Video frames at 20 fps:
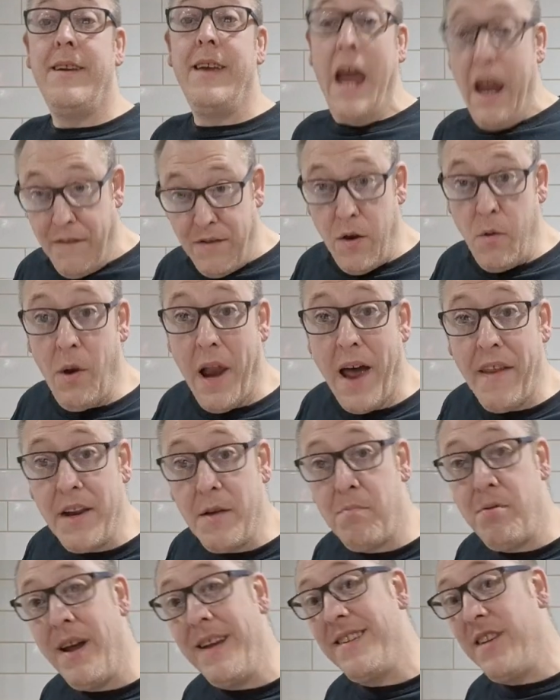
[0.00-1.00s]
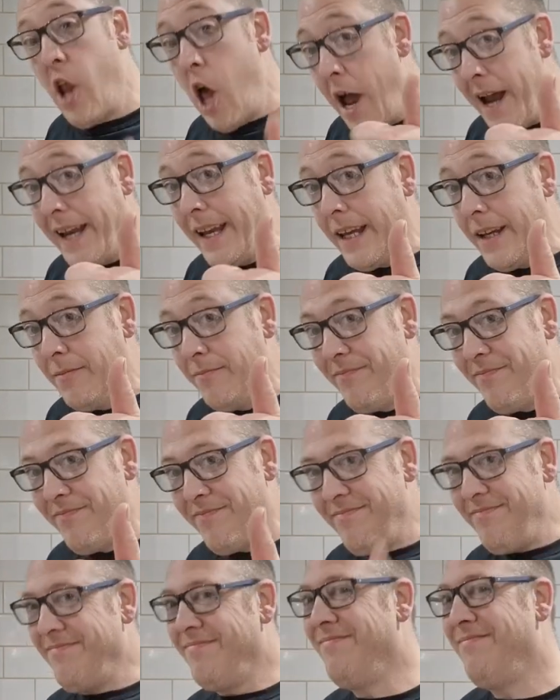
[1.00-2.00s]
If you like this, press like.
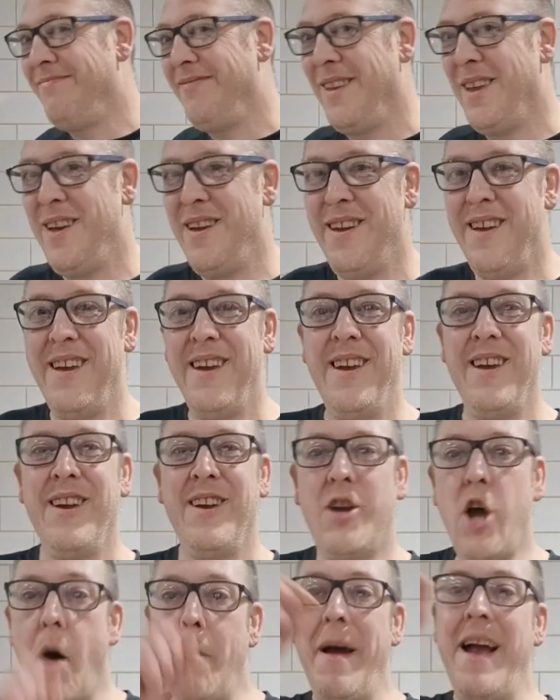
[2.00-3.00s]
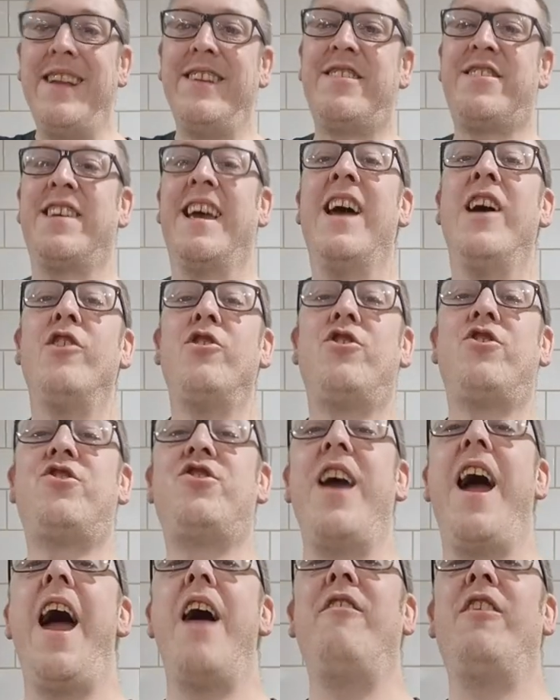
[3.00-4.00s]
Comment,
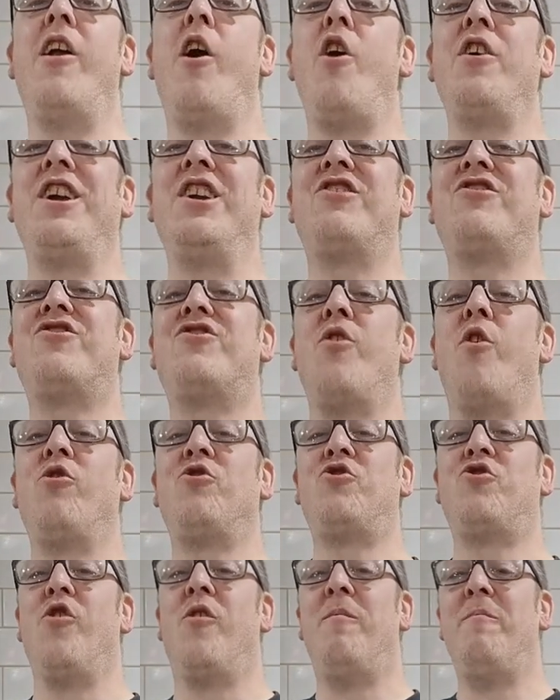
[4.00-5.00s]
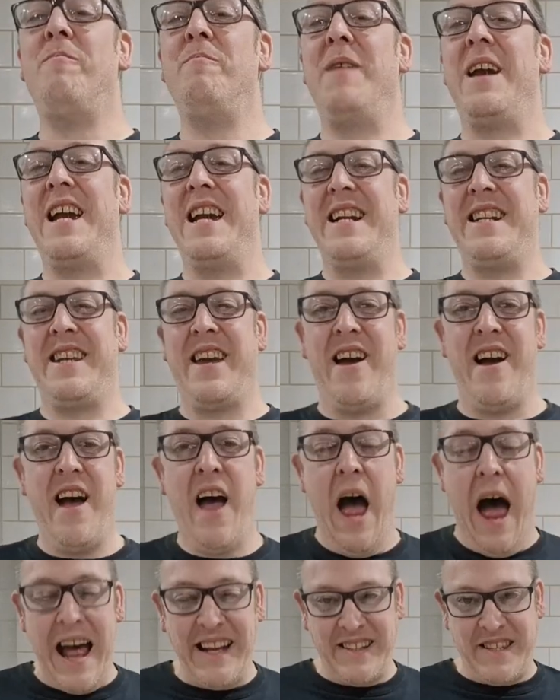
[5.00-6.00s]
share it on your social media,
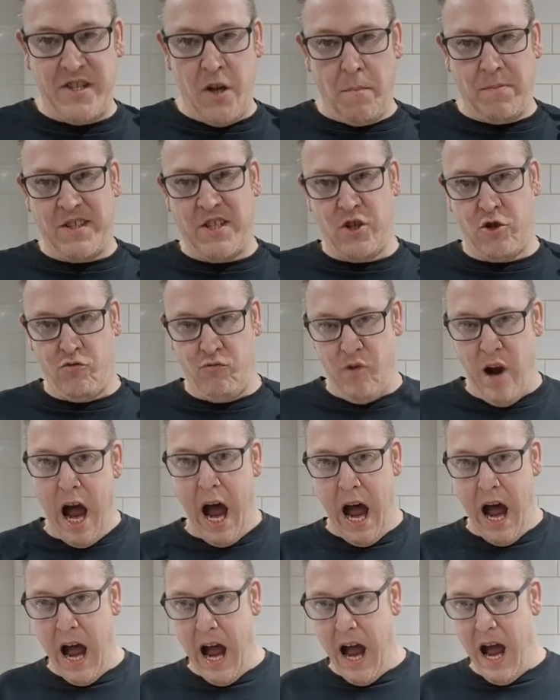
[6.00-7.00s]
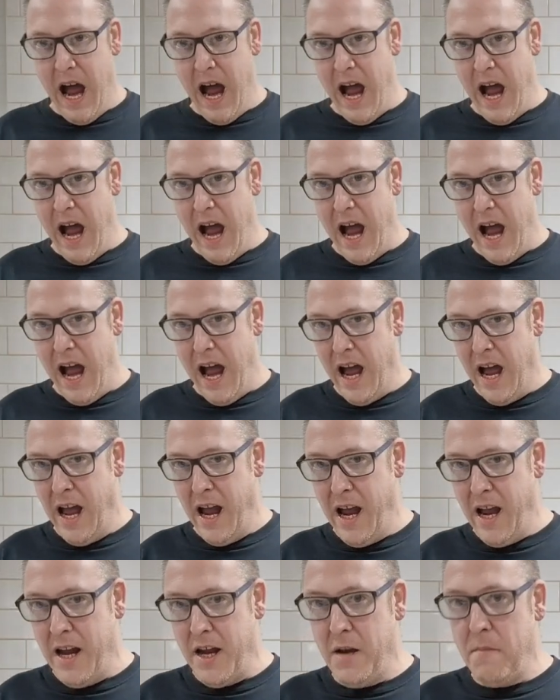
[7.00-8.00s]
and
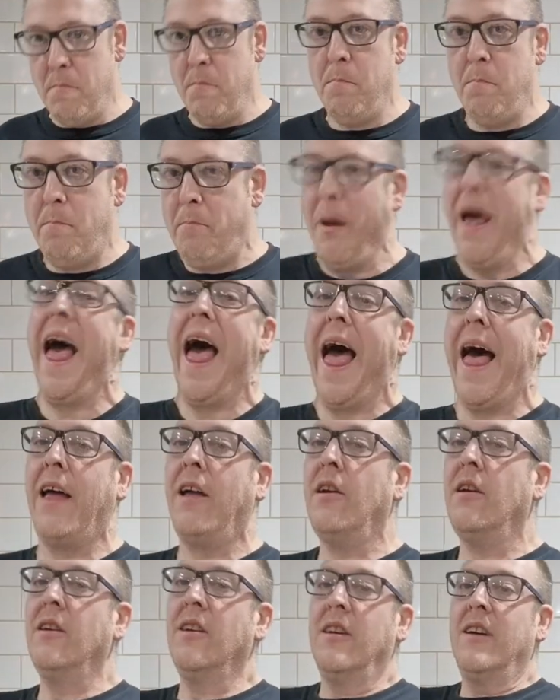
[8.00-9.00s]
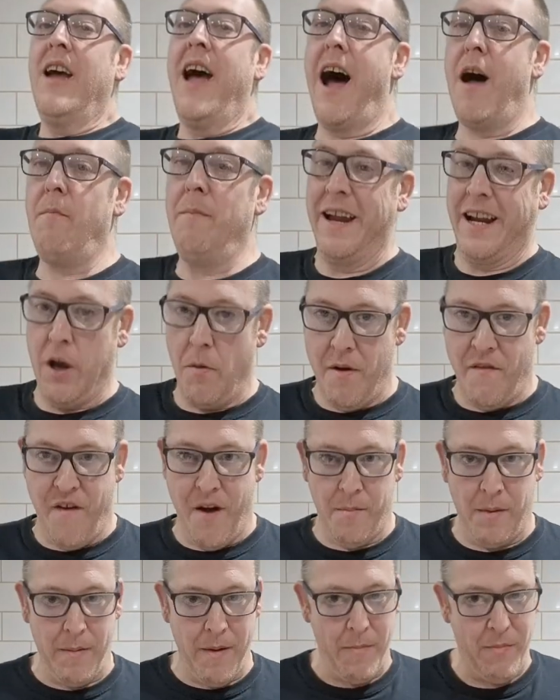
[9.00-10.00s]
subscribe. Bah! And become a
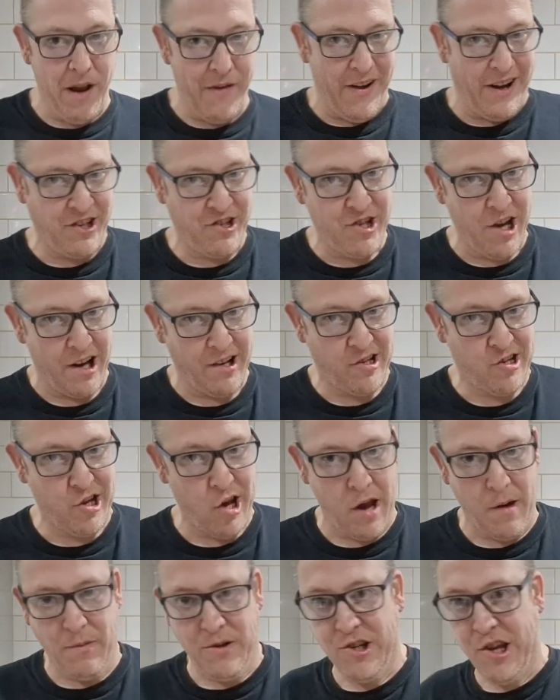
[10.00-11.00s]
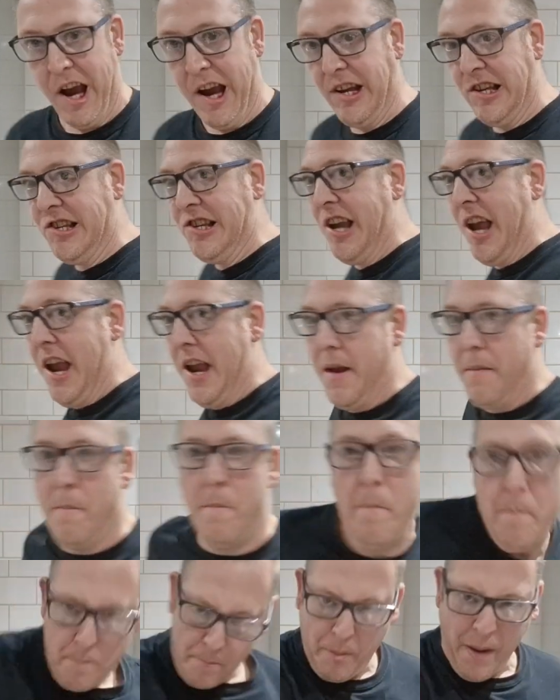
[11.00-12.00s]
family member of Hashtag Team
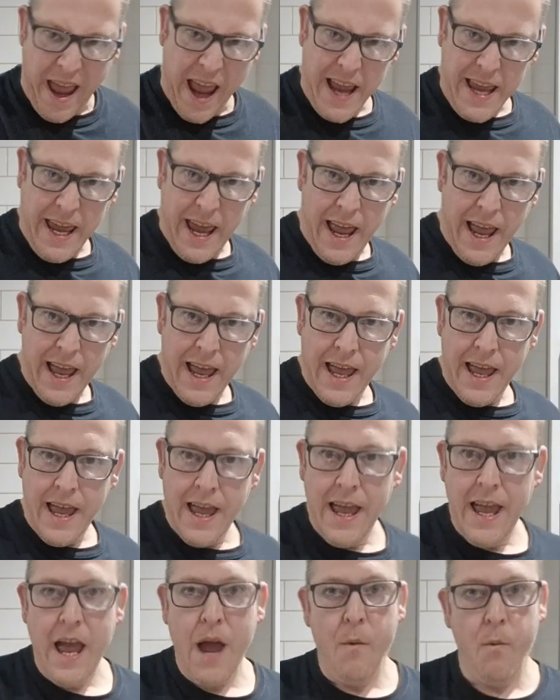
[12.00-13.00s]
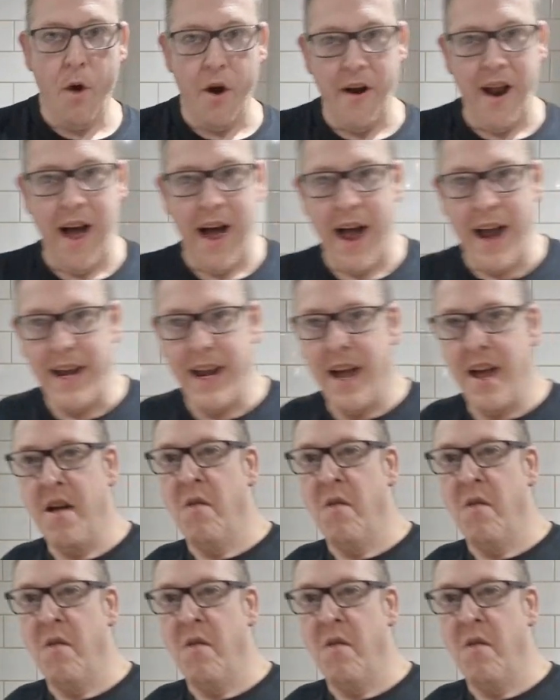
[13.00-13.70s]
CTB, where I